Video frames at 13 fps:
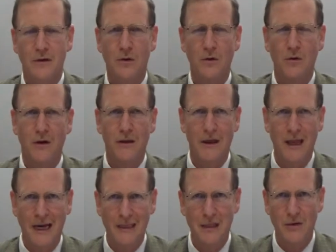to
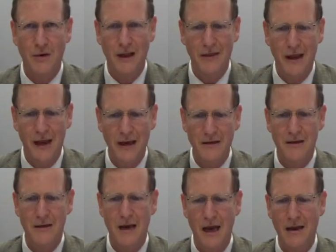91
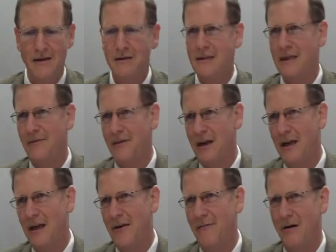days and seven
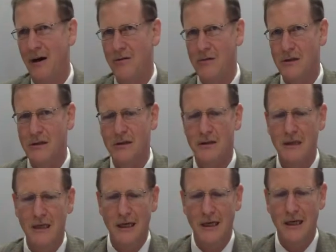and a half hours
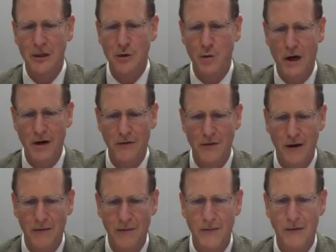in each one of
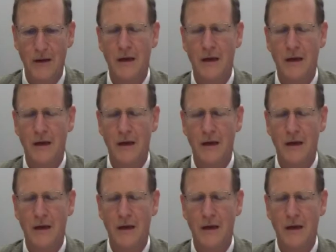them.